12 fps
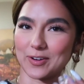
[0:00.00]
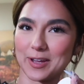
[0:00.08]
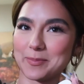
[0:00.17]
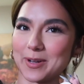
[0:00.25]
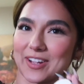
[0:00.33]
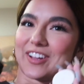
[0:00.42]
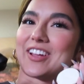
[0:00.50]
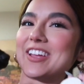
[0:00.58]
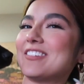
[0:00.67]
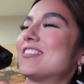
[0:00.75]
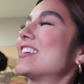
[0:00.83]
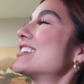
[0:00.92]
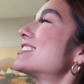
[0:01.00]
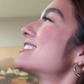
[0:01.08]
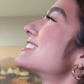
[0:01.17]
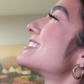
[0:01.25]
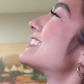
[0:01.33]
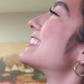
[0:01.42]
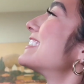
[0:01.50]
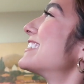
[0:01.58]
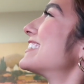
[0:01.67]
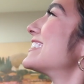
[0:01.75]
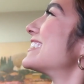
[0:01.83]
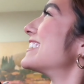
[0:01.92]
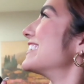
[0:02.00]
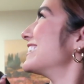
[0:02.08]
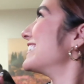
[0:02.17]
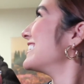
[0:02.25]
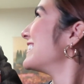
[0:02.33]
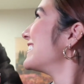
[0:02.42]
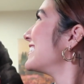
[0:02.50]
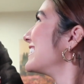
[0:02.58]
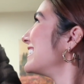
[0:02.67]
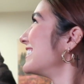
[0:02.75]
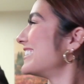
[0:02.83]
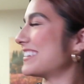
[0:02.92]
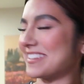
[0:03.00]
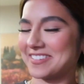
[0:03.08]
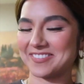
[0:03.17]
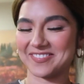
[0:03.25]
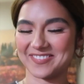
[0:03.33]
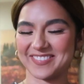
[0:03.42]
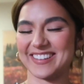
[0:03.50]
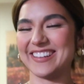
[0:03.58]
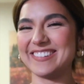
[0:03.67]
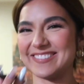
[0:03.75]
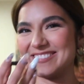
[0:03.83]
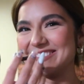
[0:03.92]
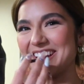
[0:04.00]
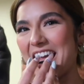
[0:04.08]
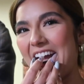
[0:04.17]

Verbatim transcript: Cream or cookie first? Cream. Ew.